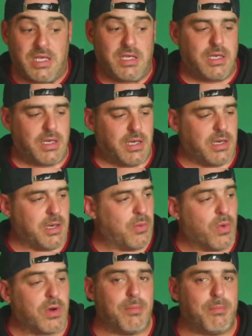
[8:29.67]

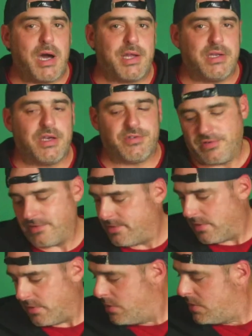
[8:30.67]
one of mine doesn't.
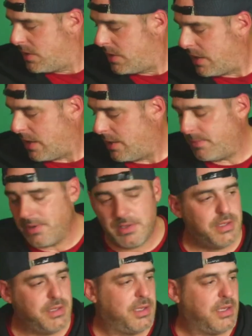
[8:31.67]
So,
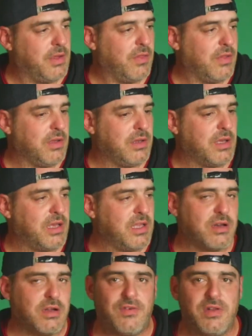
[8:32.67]
and then,
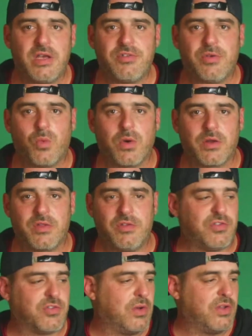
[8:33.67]
if it doesn't work, then
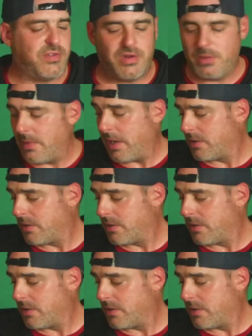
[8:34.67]
just go ahead and send it back.